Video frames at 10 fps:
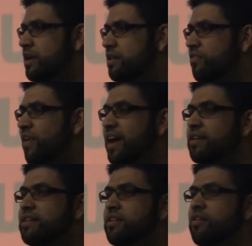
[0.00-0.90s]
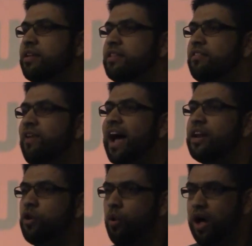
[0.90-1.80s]
to find certain
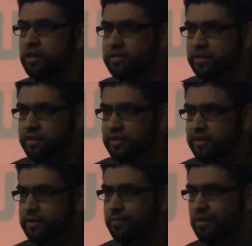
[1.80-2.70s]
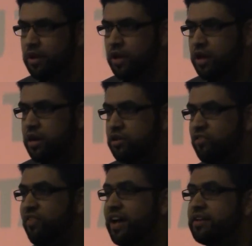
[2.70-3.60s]
divine qualities, to
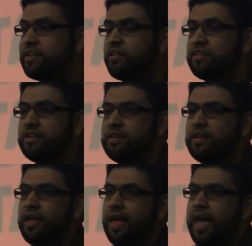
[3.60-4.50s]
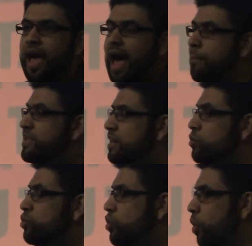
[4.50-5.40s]
find certain
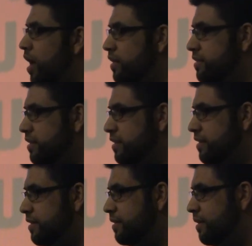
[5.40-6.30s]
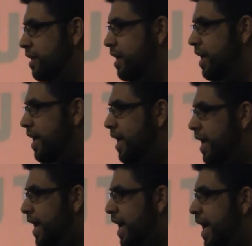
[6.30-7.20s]
absolute qualities.
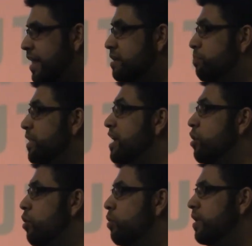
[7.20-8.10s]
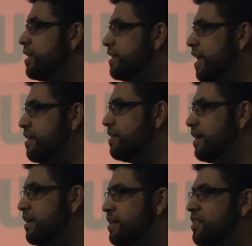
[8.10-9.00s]
As Plato says
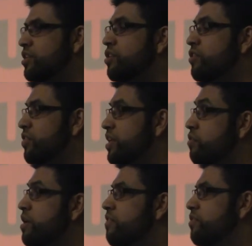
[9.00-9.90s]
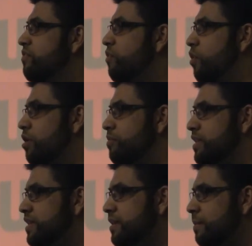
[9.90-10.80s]
in his theory of the
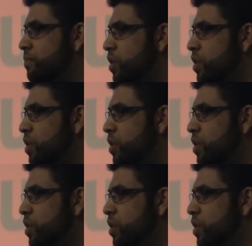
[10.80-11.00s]
forms,